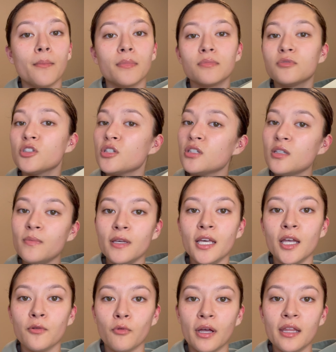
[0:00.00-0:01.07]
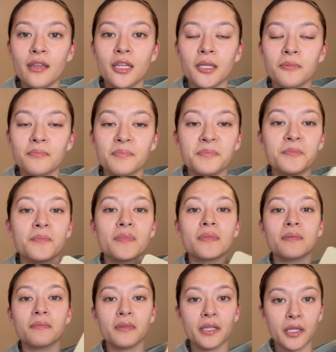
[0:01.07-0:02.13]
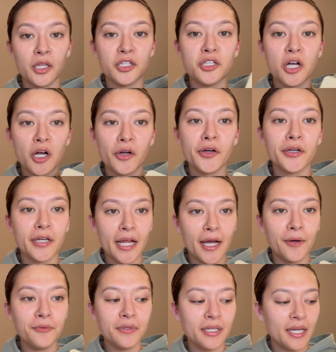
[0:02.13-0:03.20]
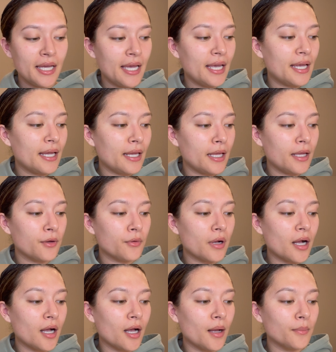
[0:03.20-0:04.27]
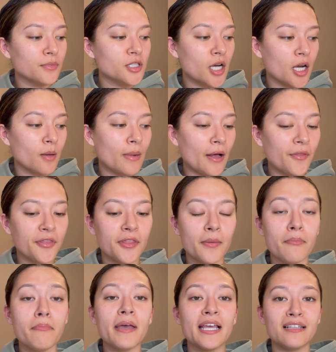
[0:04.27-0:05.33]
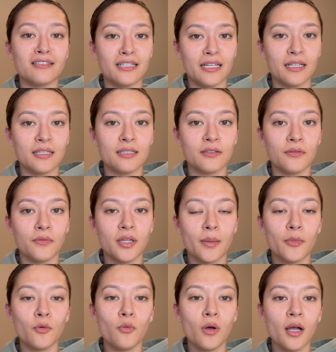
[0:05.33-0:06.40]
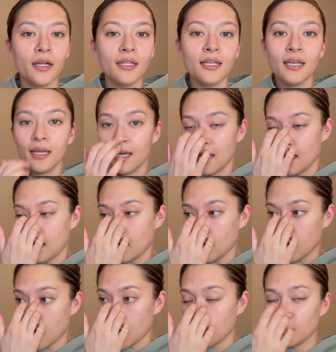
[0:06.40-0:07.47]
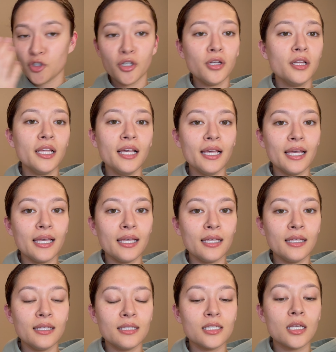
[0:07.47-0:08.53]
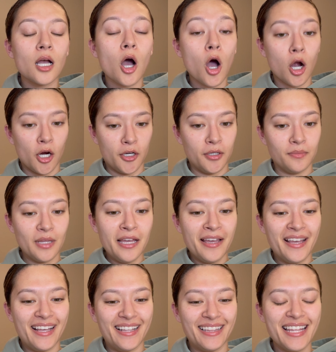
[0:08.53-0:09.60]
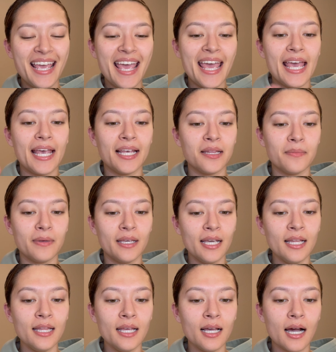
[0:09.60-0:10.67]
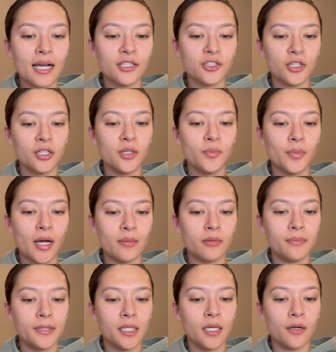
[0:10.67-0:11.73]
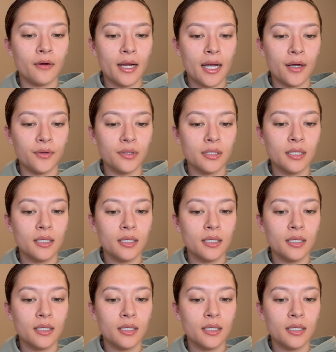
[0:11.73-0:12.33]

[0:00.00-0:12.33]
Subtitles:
just to begin with, let's hunker down and talk about the basics. Number one, journaling is hard. In the beginning, I started probably around